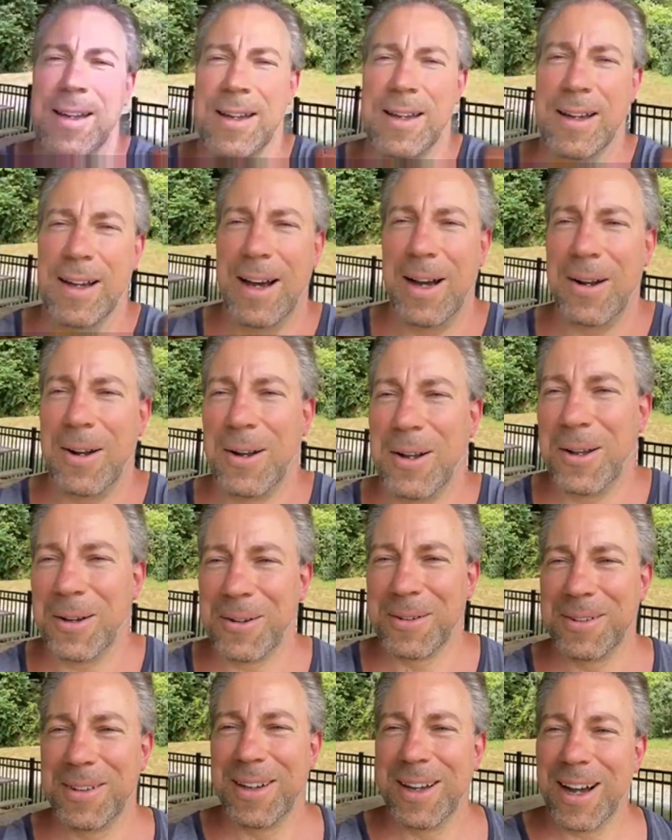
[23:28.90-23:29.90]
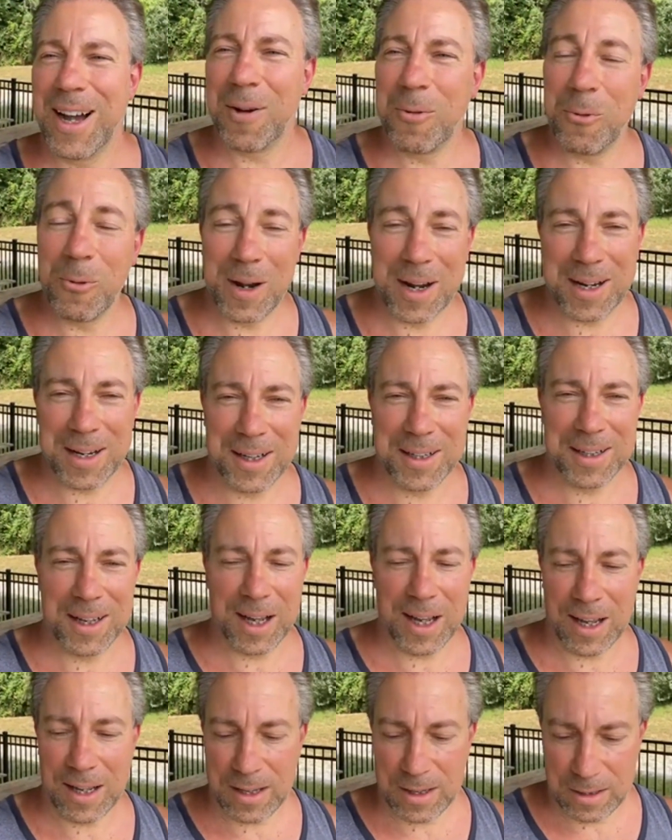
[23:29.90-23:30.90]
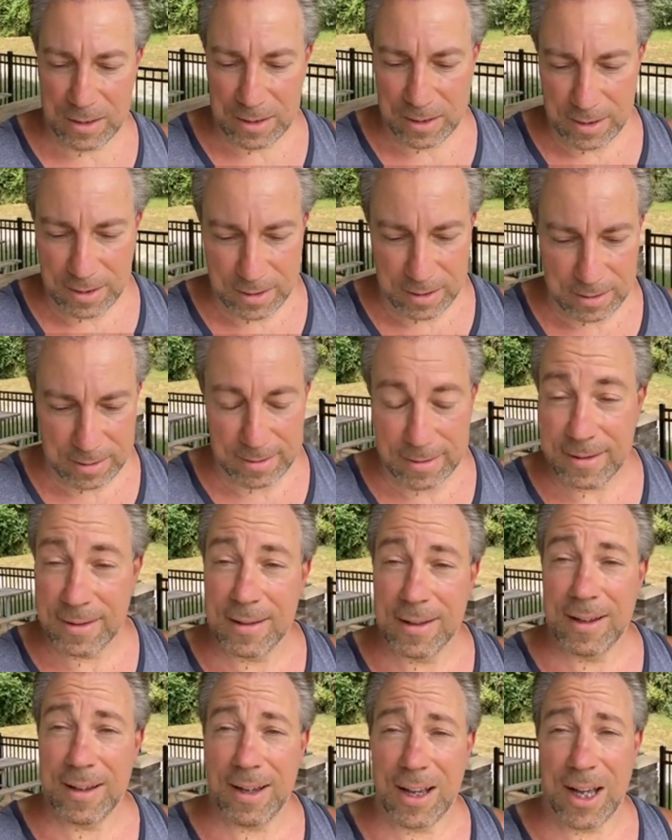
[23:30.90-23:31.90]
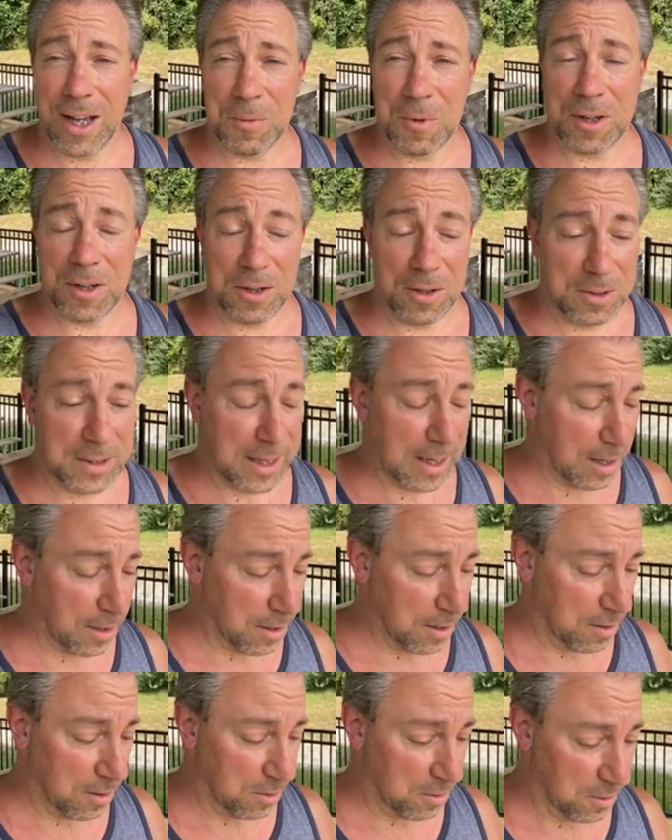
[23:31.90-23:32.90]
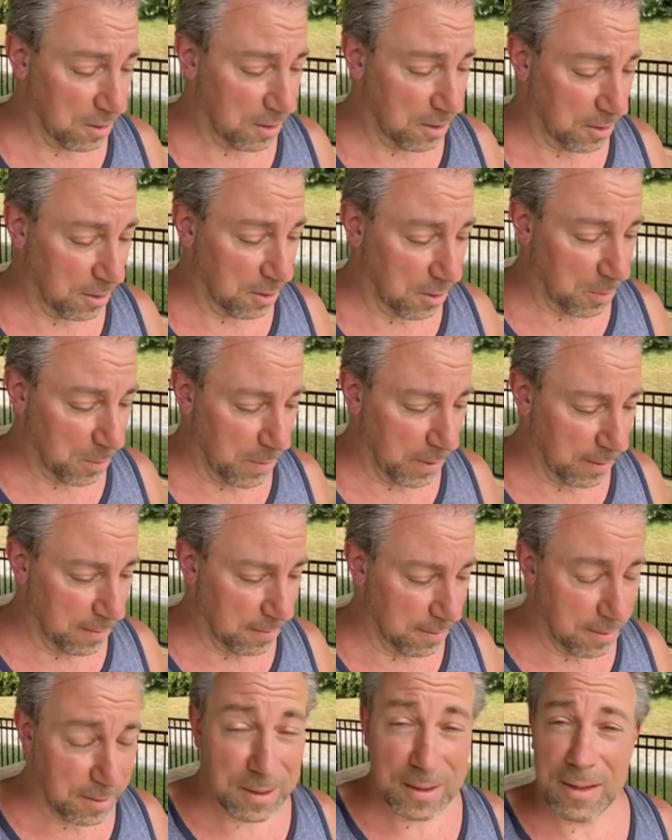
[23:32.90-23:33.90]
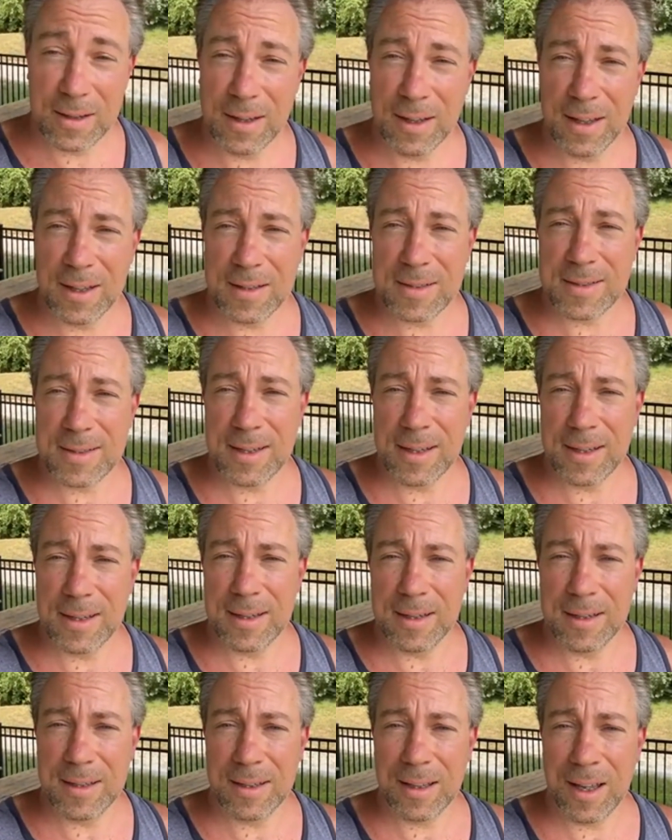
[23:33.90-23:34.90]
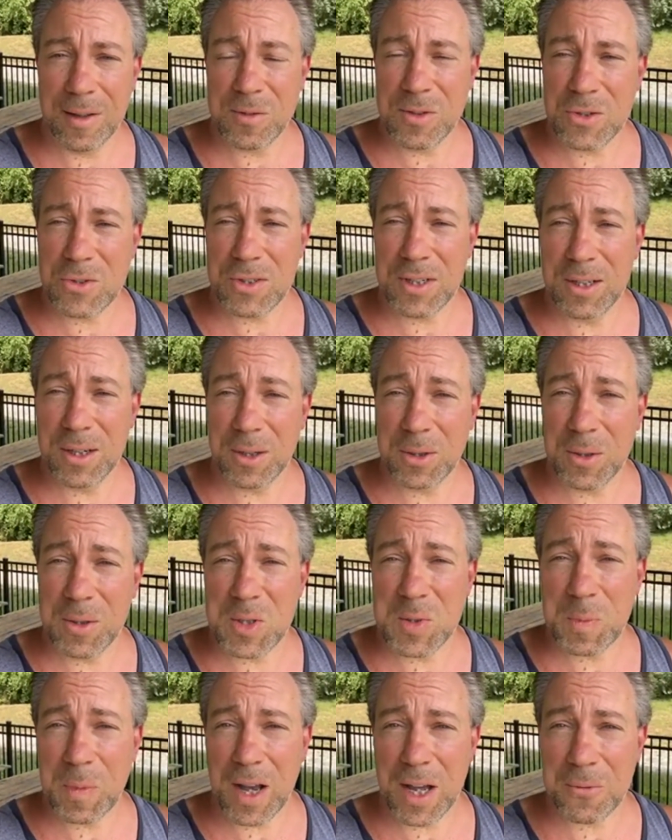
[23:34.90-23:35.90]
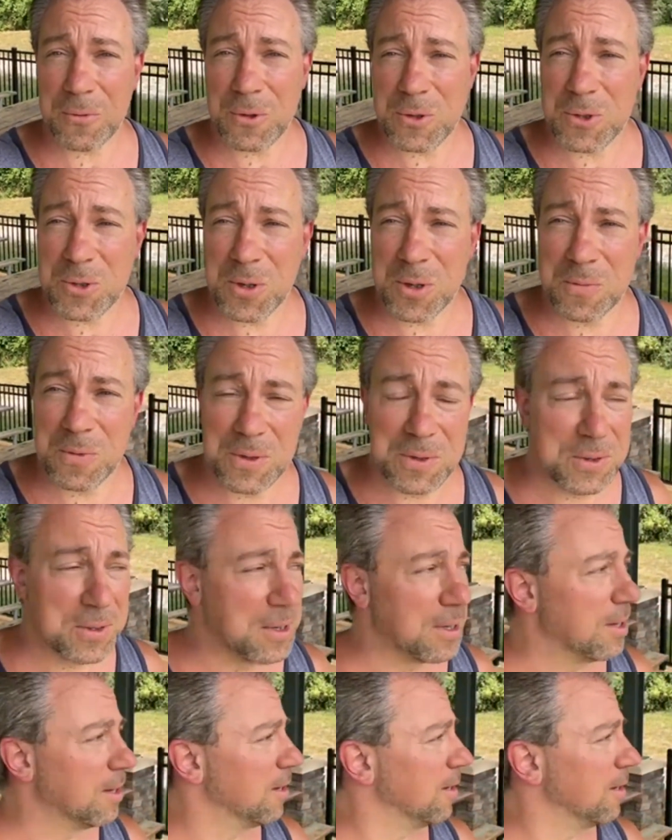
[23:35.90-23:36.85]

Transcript: I don't know. I'm waiting. I'm gonna go down there in a little bit and see. I'm just in a good spot for service.